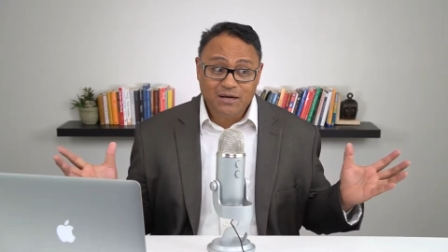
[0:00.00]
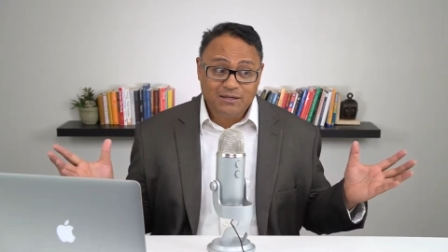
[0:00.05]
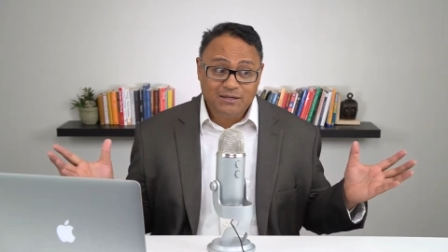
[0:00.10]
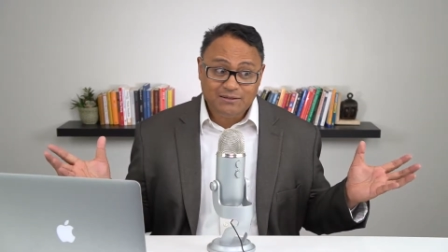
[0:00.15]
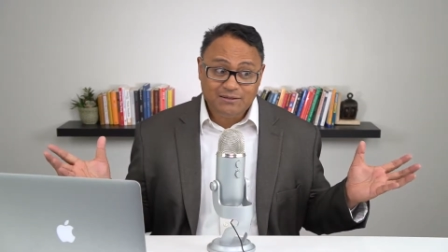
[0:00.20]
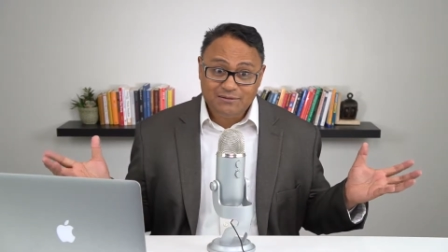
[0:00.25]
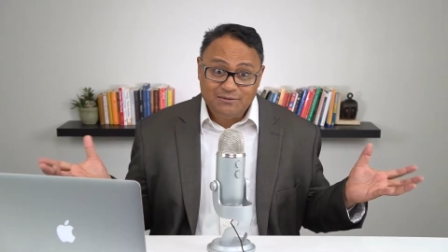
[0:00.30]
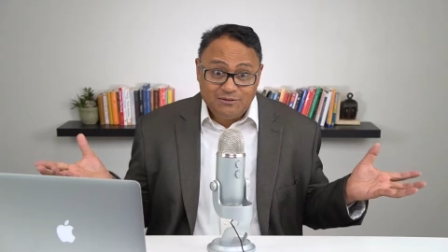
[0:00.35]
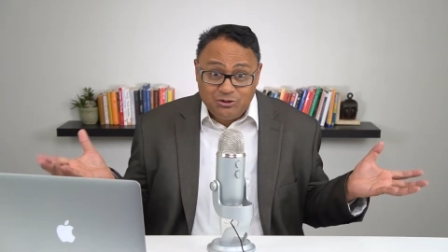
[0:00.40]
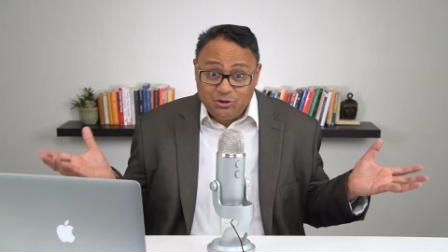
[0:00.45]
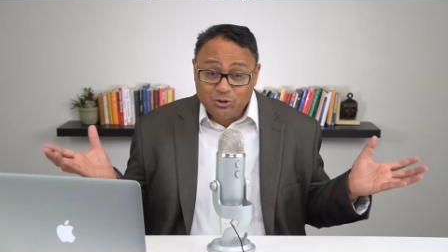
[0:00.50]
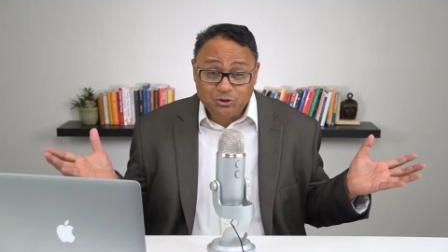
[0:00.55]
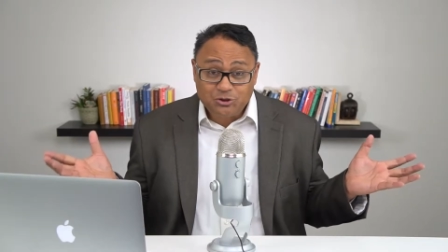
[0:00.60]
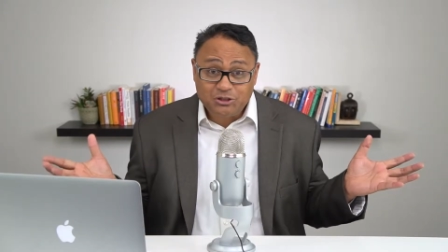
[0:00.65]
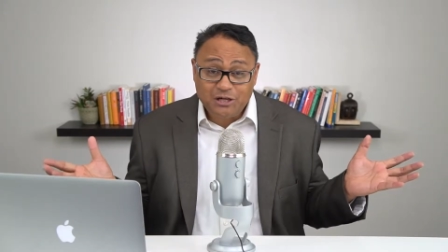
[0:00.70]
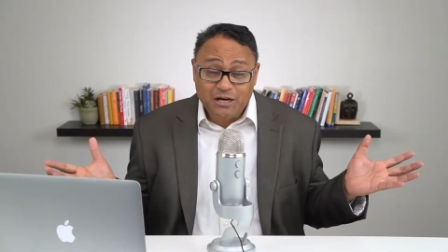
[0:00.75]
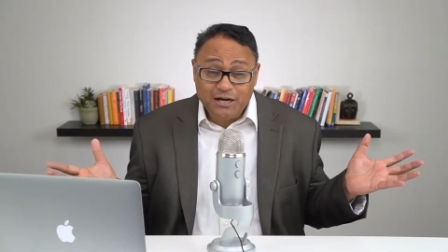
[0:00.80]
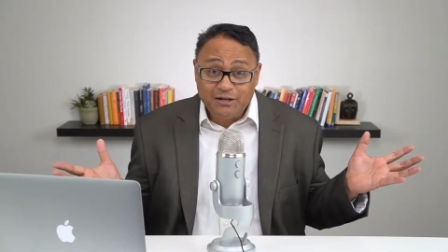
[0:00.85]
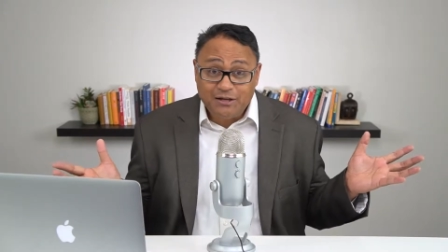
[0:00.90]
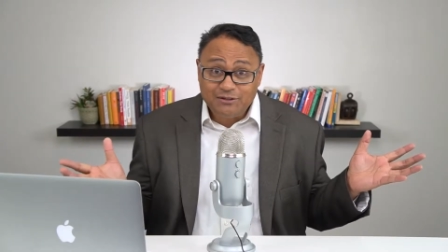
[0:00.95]
your
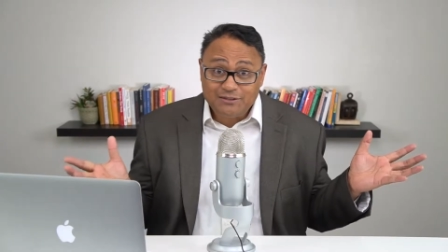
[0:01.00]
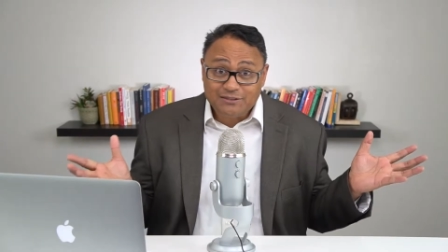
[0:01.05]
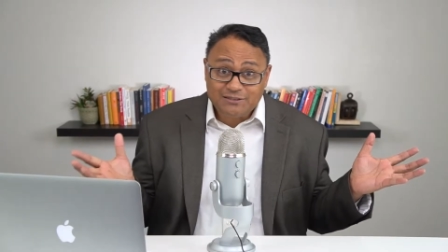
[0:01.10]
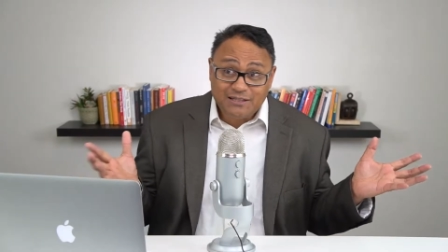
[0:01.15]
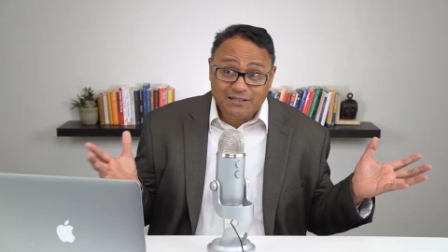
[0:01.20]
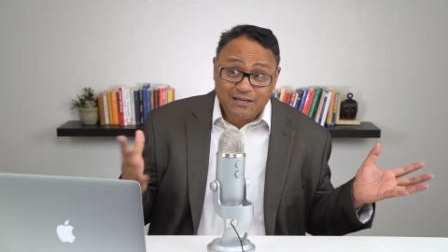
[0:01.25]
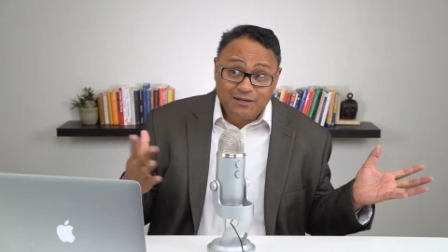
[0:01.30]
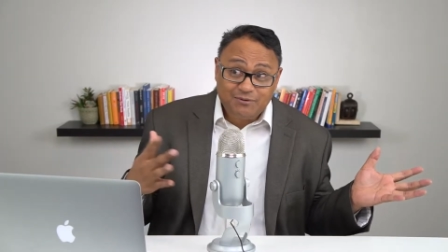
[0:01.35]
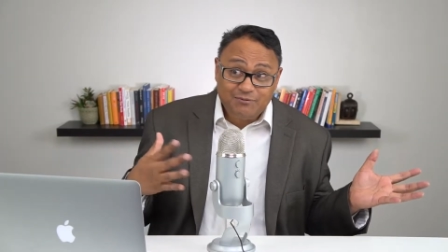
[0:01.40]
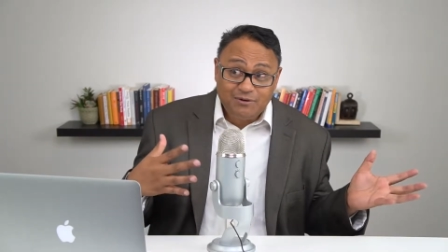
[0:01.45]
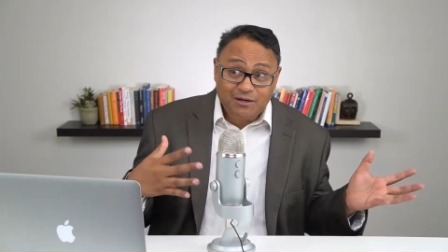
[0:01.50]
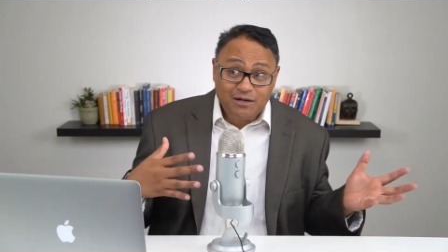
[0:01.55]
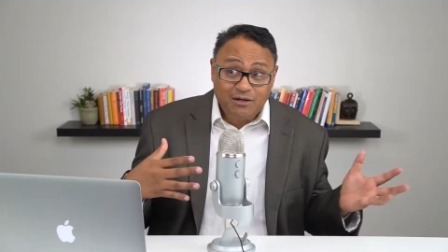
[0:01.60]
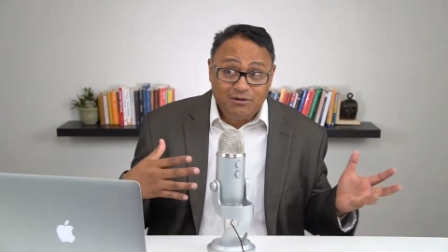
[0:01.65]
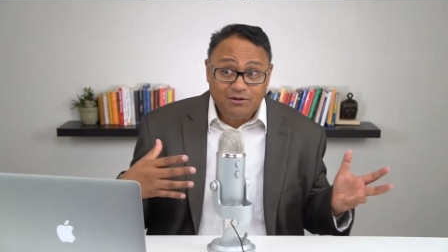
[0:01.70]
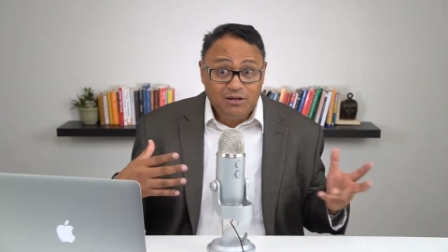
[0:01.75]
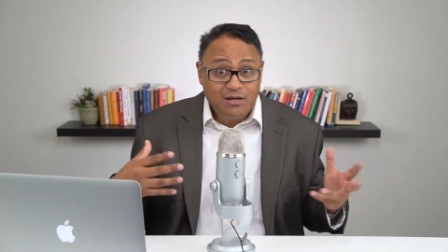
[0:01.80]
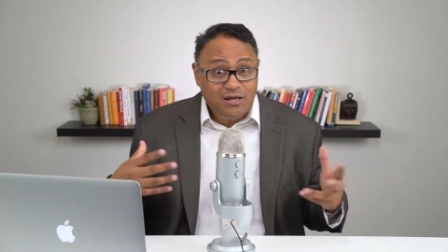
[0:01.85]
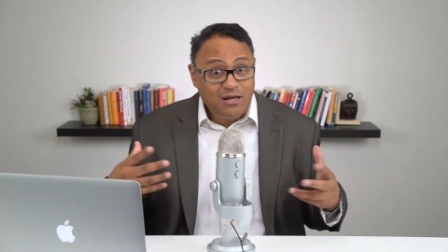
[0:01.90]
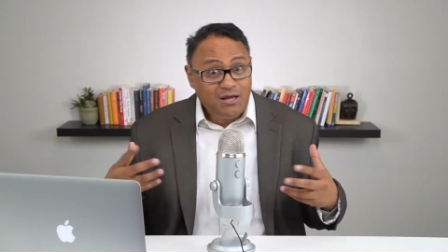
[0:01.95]
child is like, well,
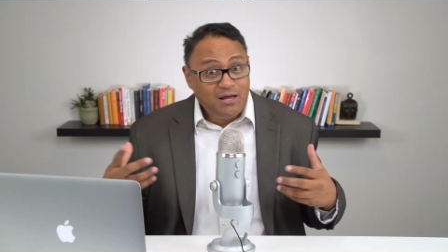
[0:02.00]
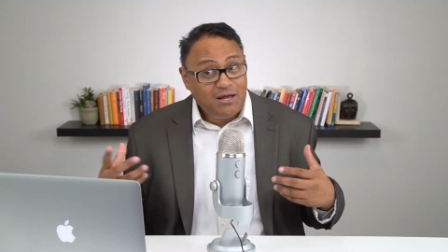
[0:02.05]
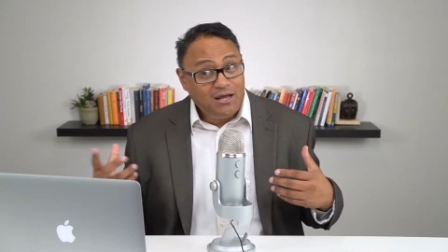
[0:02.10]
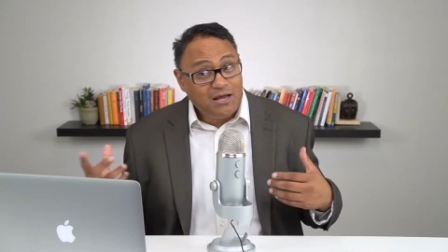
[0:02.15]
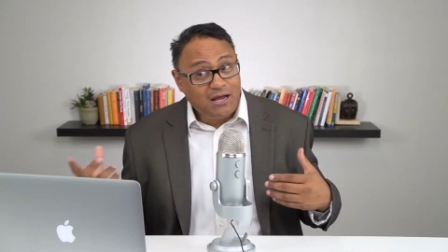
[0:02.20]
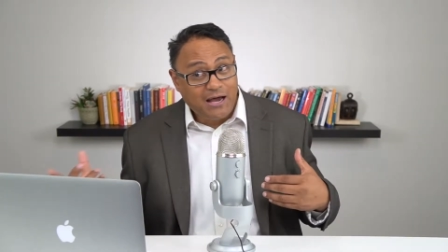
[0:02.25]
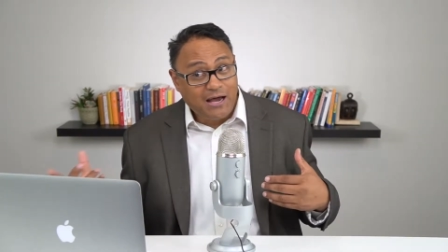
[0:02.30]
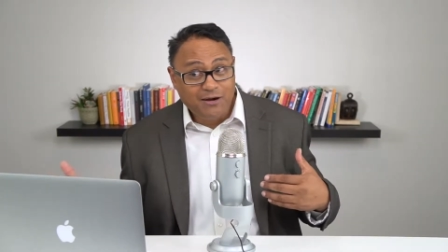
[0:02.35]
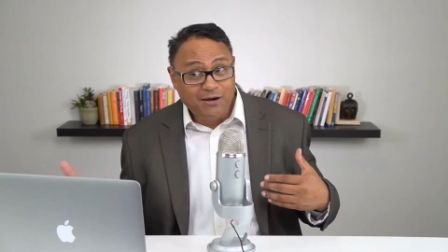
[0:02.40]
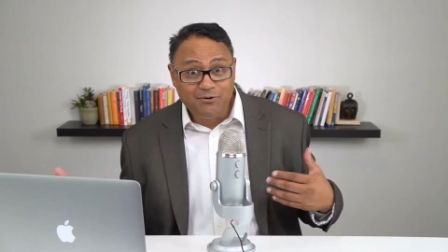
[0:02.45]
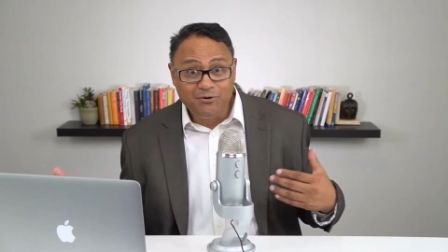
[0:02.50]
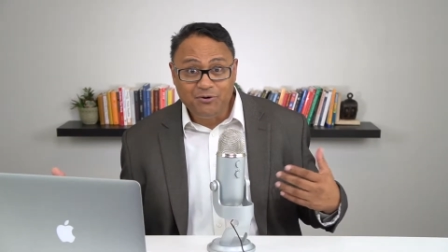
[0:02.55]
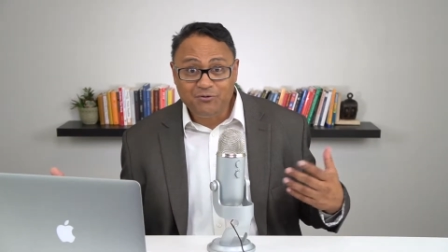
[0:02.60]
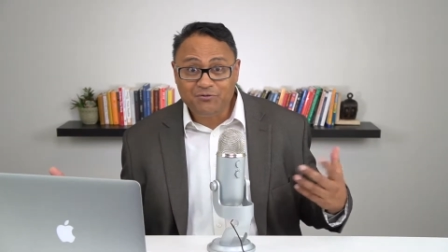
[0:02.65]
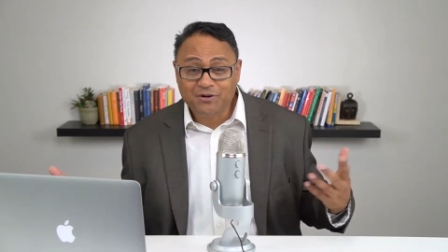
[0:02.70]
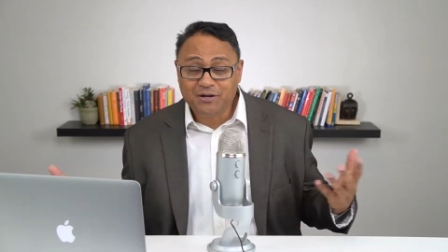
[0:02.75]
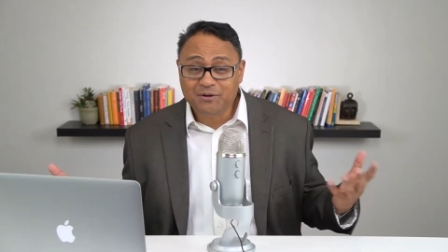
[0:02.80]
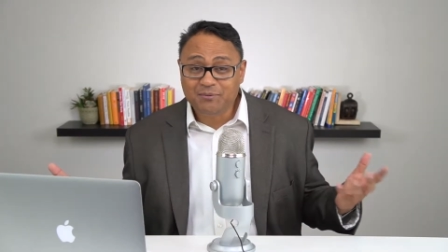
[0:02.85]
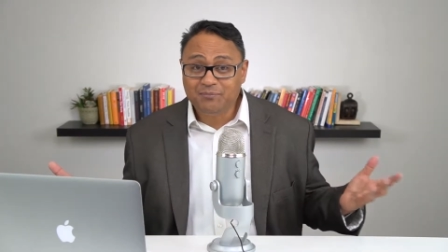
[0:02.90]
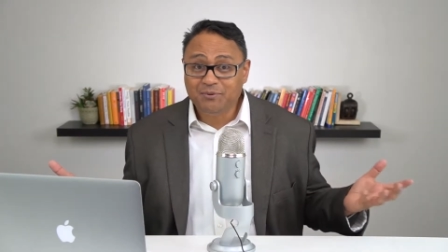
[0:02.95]
I don't know if I
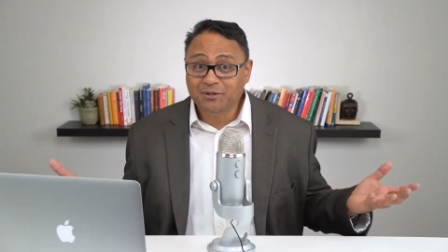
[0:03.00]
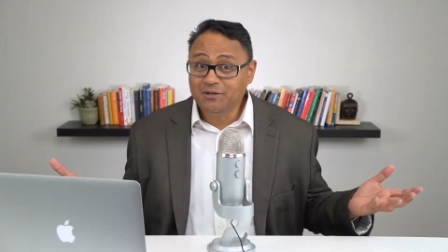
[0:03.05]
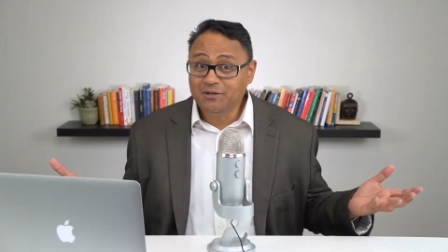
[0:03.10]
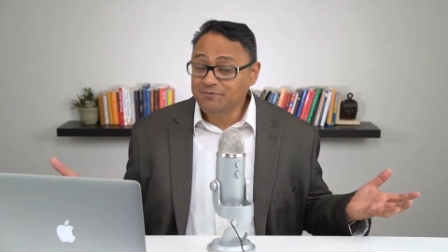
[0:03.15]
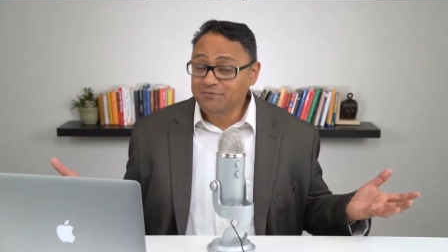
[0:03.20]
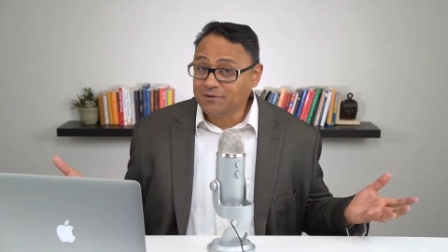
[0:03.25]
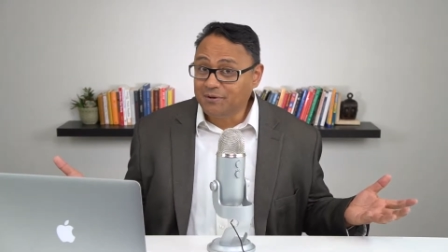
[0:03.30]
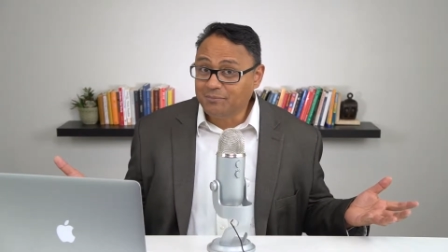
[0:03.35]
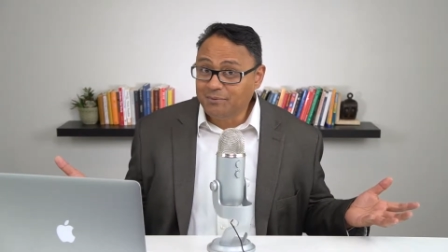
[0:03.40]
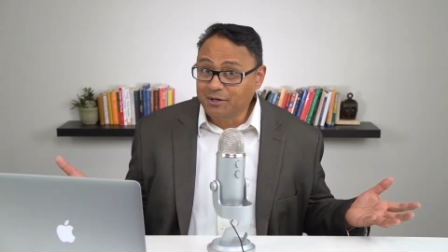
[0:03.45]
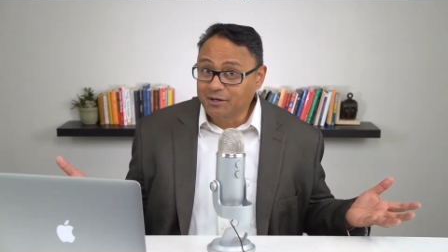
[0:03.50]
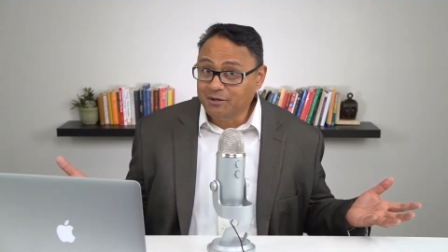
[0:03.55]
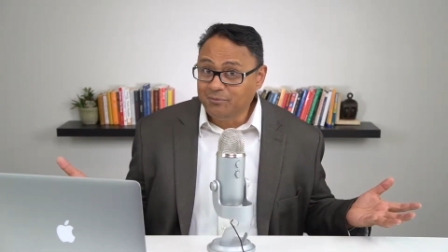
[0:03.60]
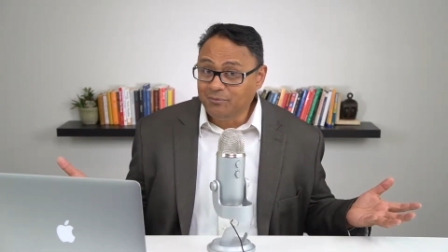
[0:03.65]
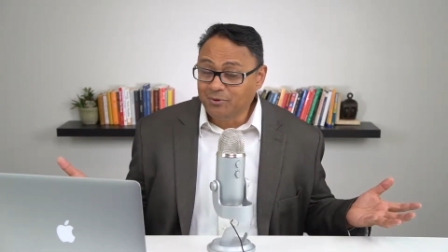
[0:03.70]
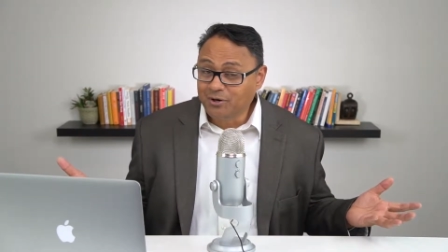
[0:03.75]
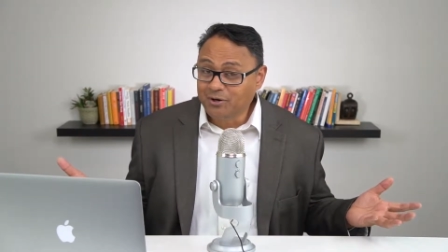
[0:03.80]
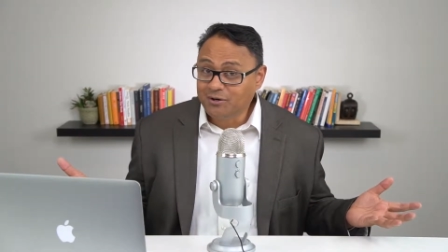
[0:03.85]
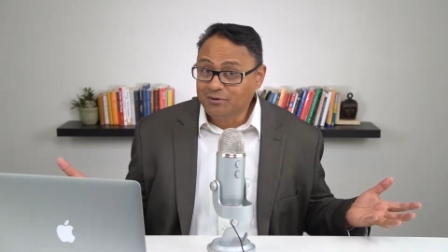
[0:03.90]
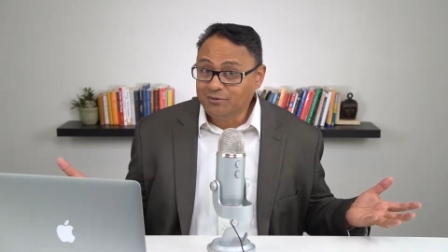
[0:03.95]
can believe them
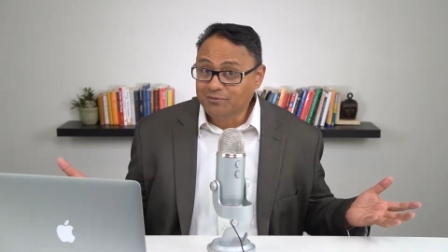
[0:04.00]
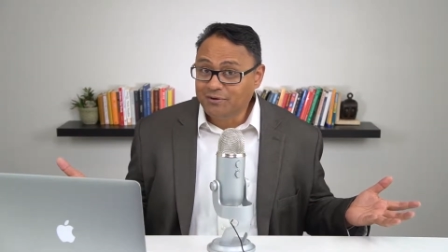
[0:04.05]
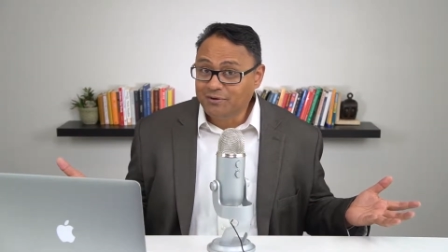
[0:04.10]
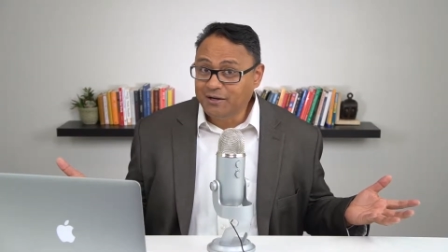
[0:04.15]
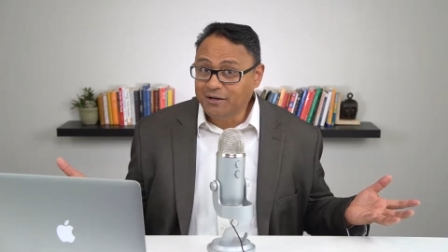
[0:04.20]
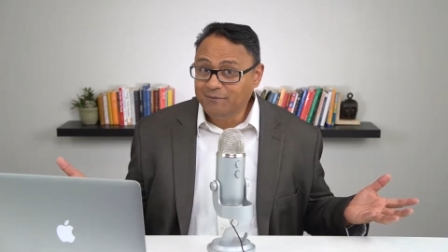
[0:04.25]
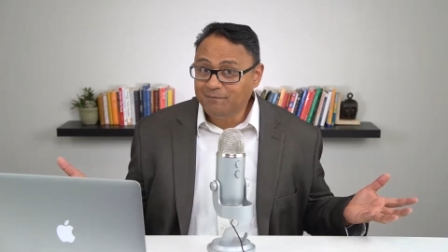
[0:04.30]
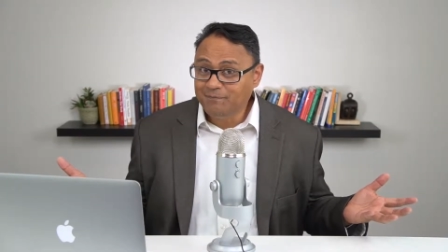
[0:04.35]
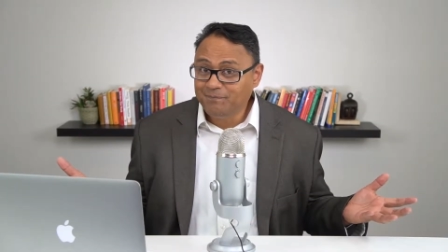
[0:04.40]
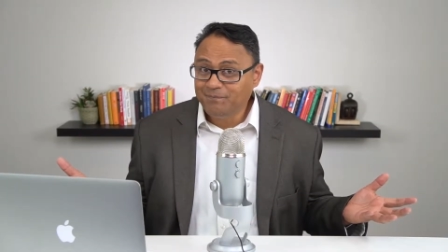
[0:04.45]
anymore, right?